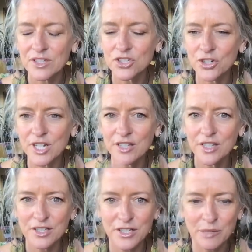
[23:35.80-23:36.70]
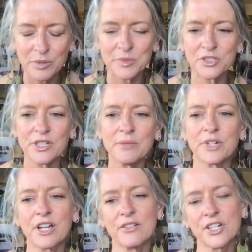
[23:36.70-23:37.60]
joining the Unstoppable Dream
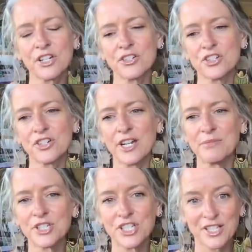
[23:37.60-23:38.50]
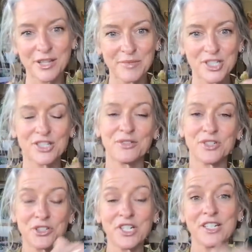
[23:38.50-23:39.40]
Recovery Coach Training, but she's coming to the
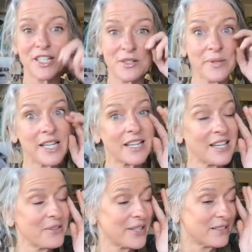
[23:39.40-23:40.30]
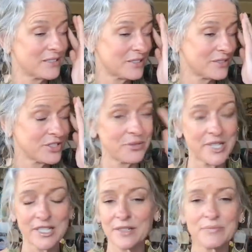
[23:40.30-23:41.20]
retreat next week. Anyway, or two
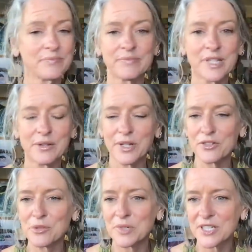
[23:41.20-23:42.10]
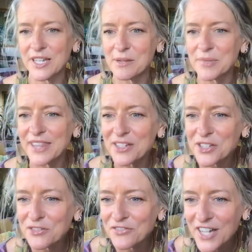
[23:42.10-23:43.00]
weeks. Anyway, super exciting. But that's
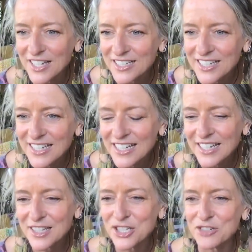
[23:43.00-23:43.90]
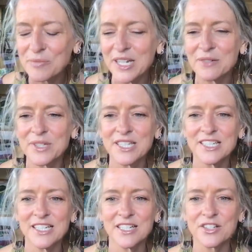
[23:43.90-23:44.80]
so fun that you painted with
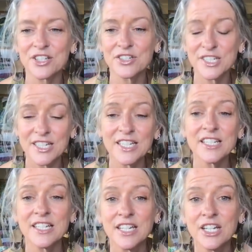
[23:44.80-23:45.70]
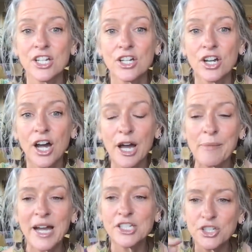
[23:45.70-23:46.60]
Nadine. So Nadine, um,
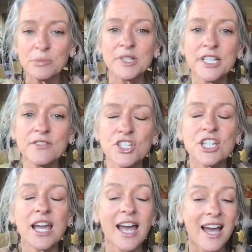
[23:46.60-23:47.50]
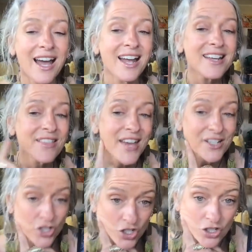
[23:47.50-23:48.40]
I do believe she had
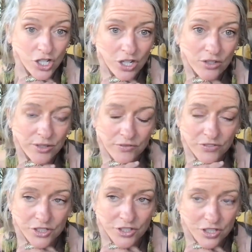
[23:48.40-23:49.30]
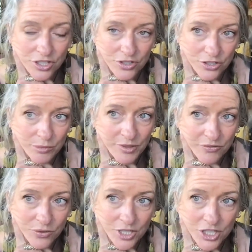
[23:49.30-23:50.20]
that studio, in full disclosure,
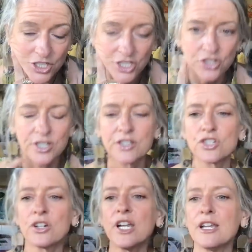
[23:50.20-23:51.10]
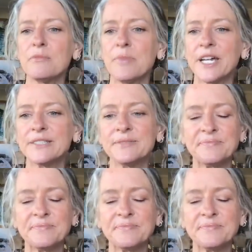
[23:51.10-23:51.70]
before she joined the training, but